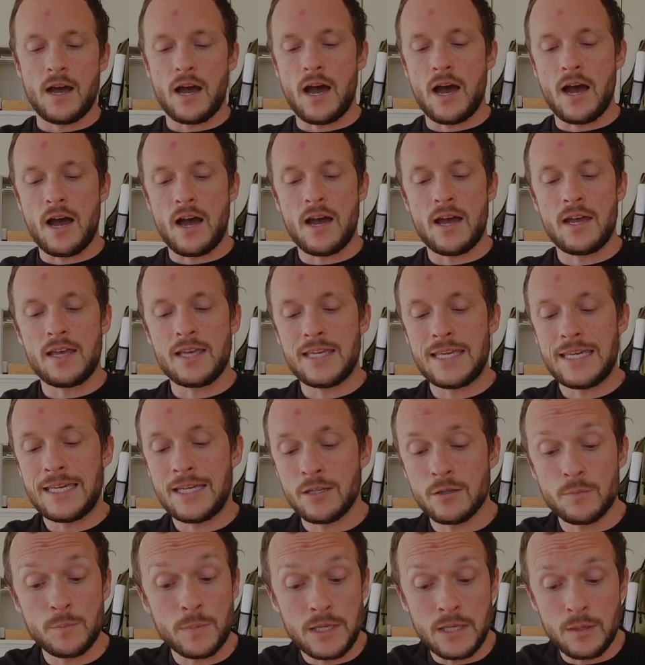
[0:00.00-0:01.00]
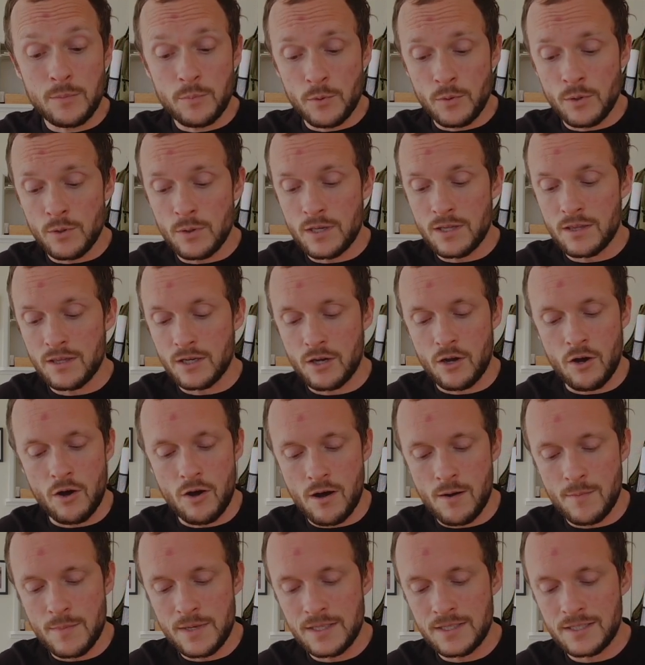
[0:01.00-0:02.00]
I hear people in the
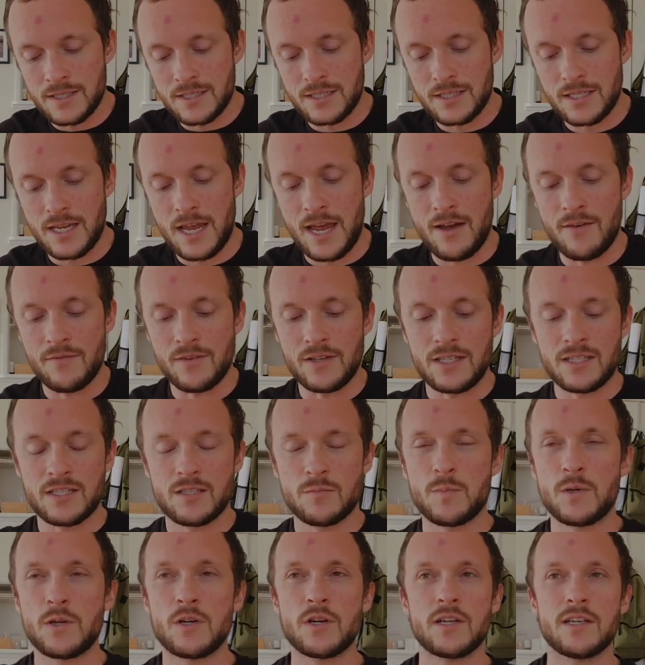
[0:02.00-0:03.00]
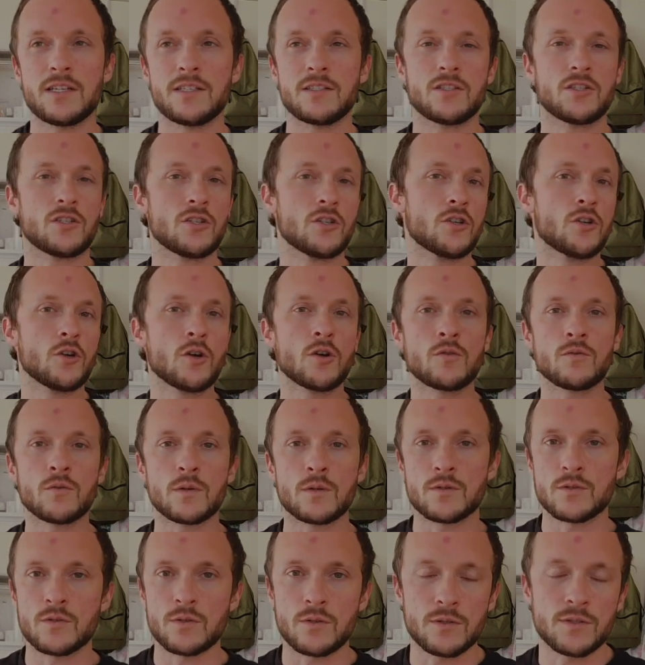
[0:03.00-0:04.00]
comments have experienced good
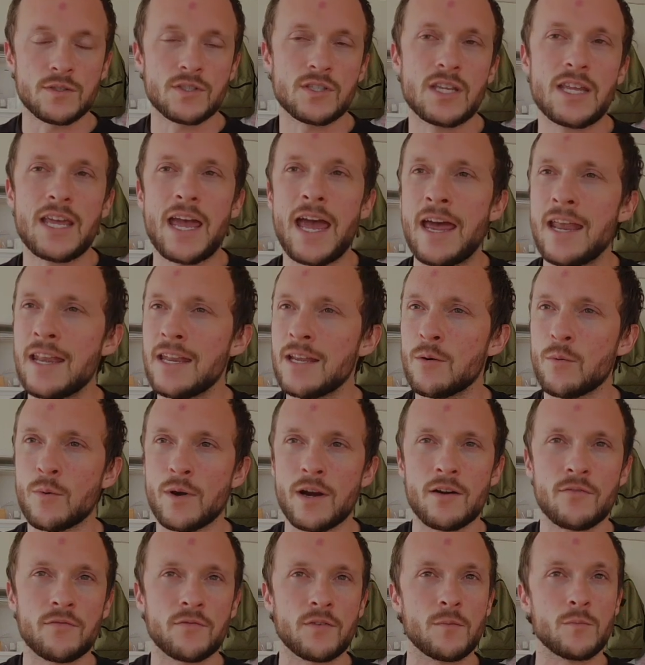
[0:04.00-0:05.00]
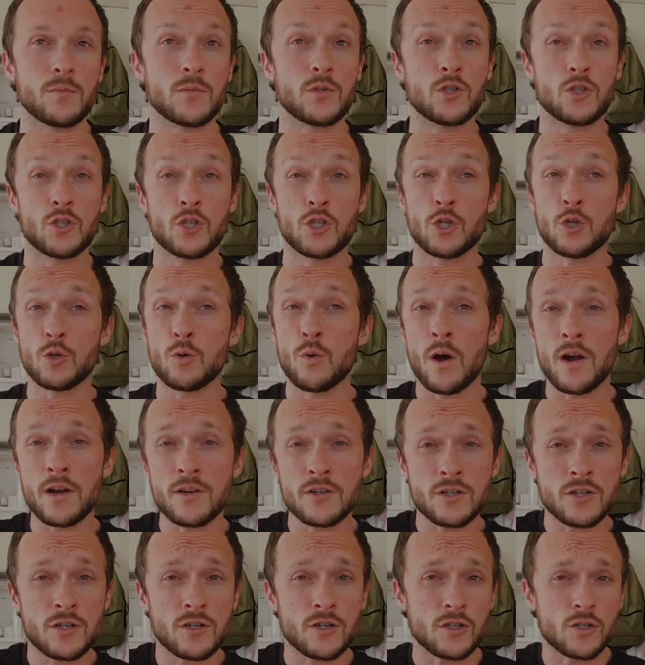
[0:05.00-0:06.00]
results anywhere from
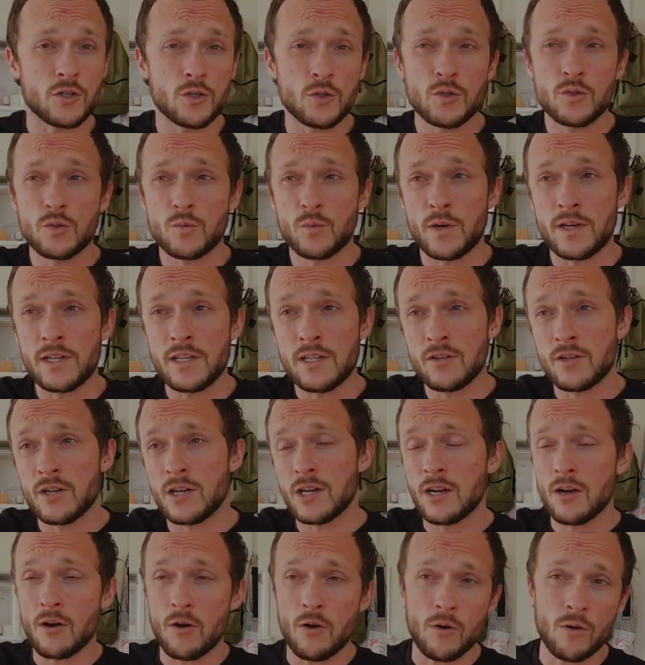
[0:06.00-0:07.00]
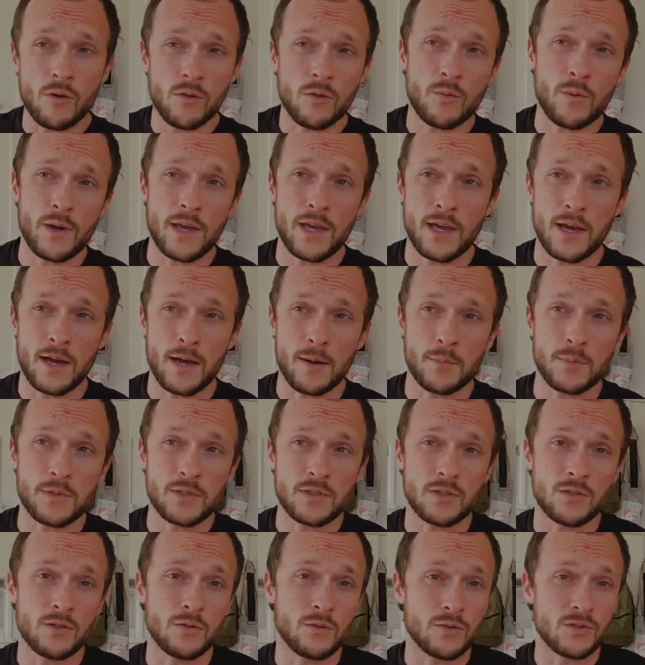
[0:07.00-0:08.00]
200 or 220 grit all the way up
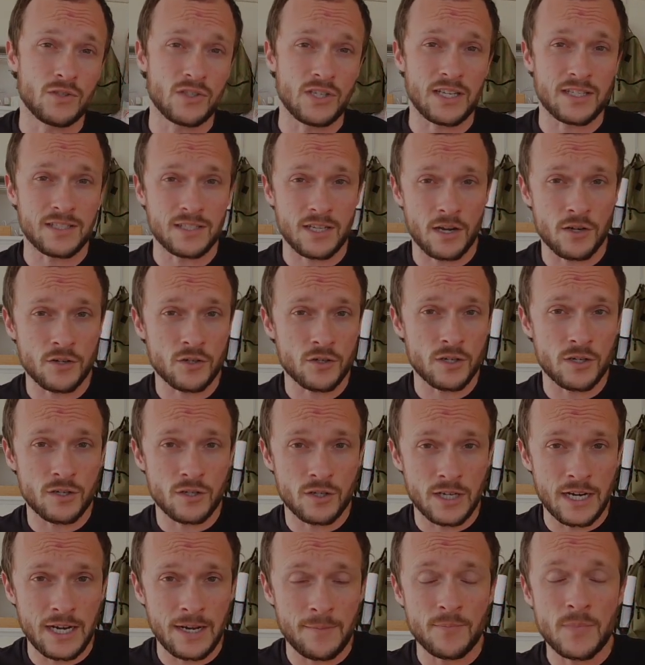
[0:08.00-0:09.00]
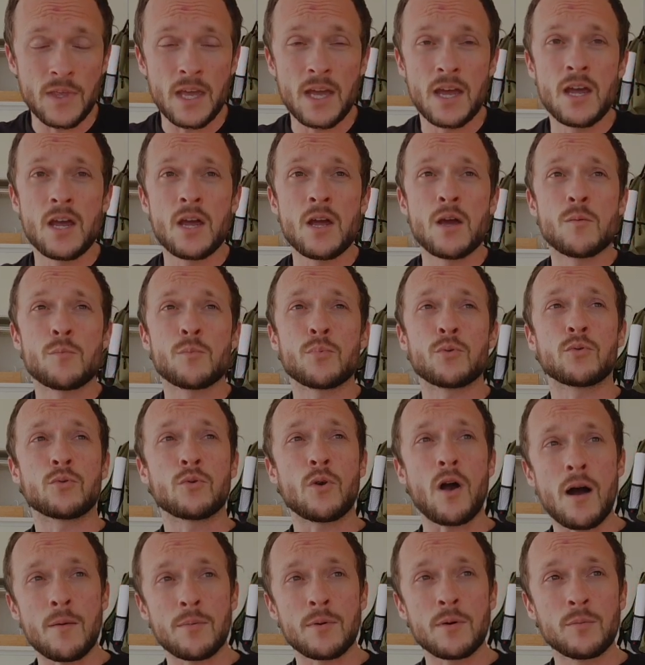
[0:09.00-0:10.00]
to 600 grit.
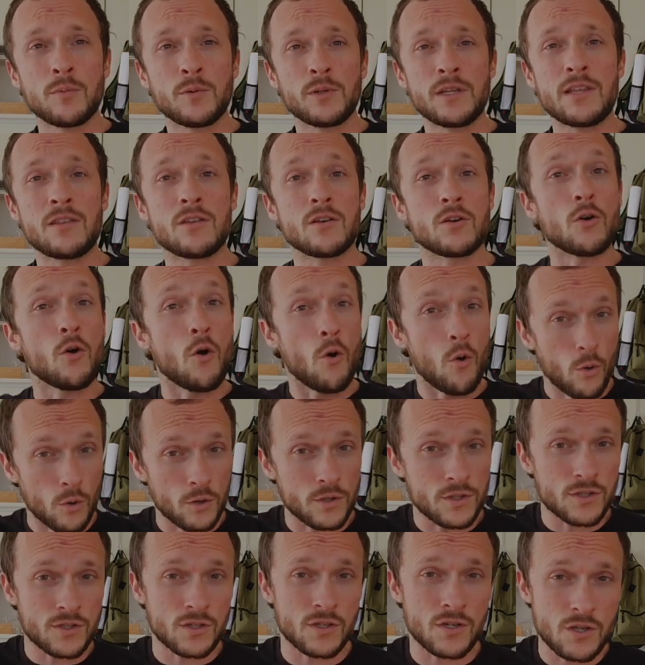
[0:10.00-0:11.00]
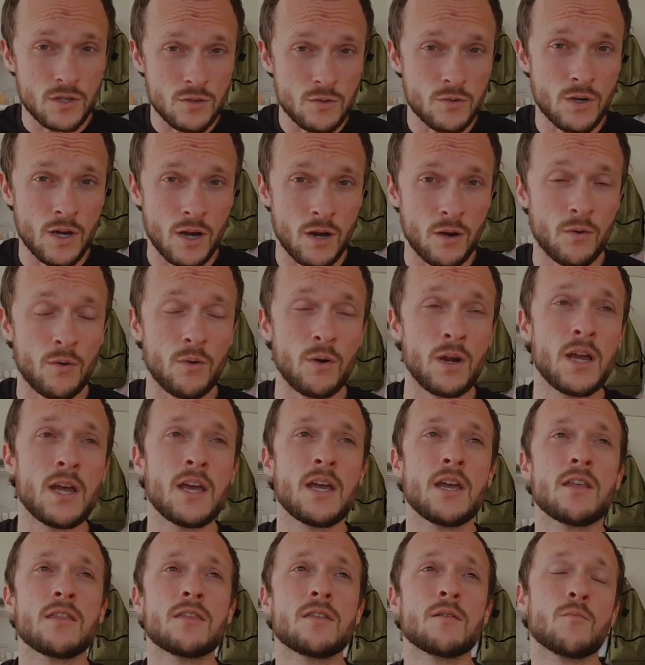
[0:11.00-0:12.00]
Probably the coarser you go,
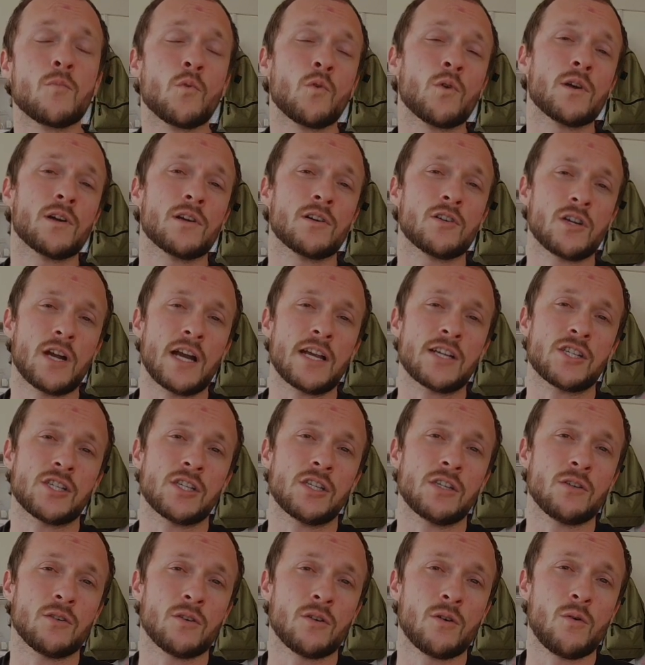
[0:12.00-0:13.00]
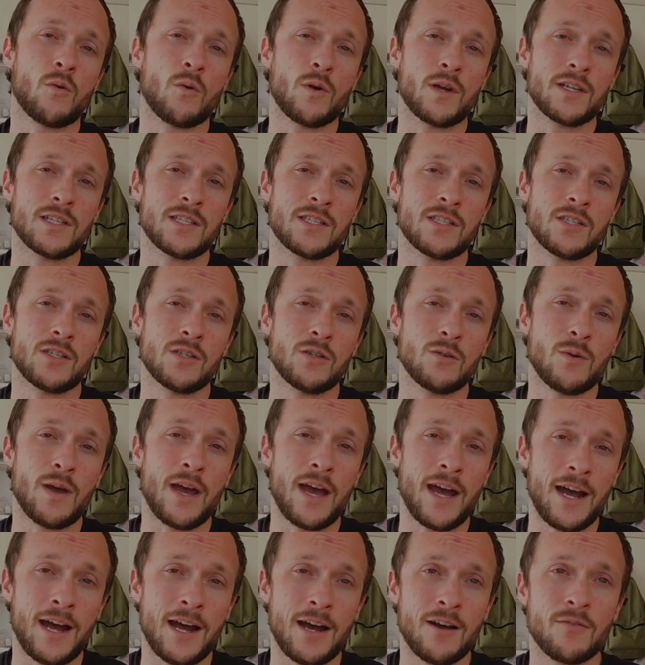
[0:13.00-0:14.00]
the more aggression you're going to
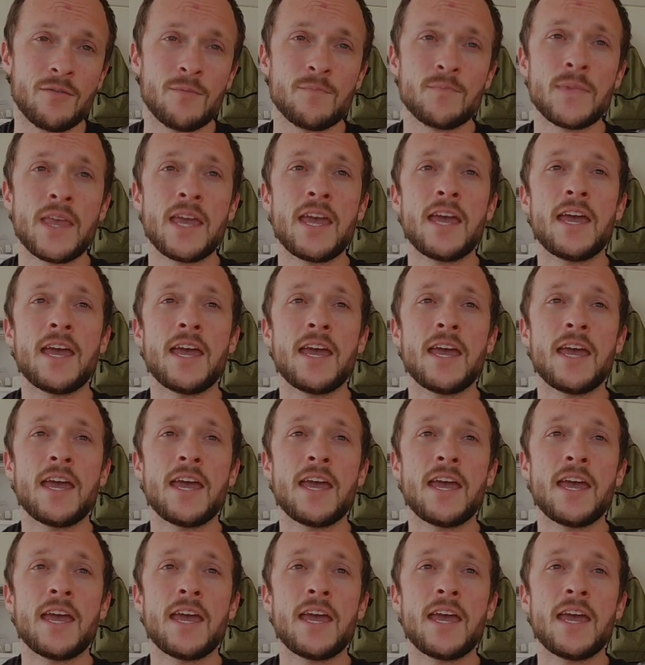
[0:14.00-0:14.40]
have